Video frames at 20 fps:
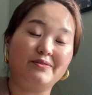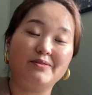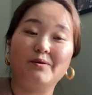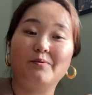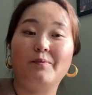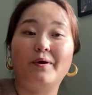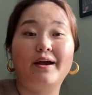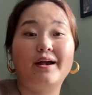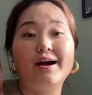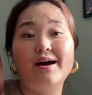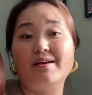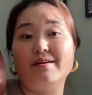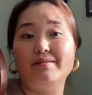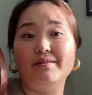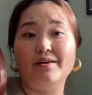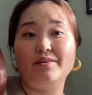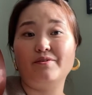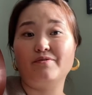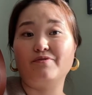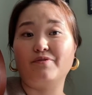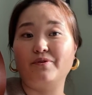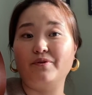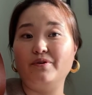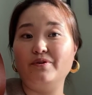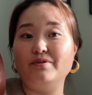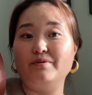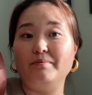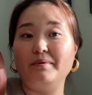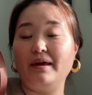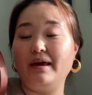the right kind of leather for you
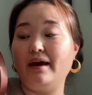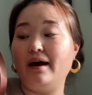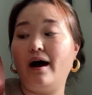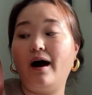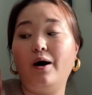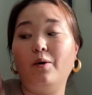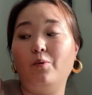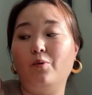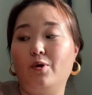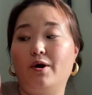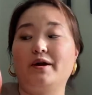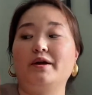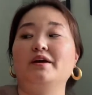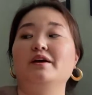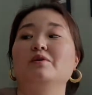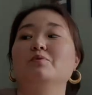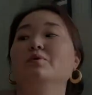to be working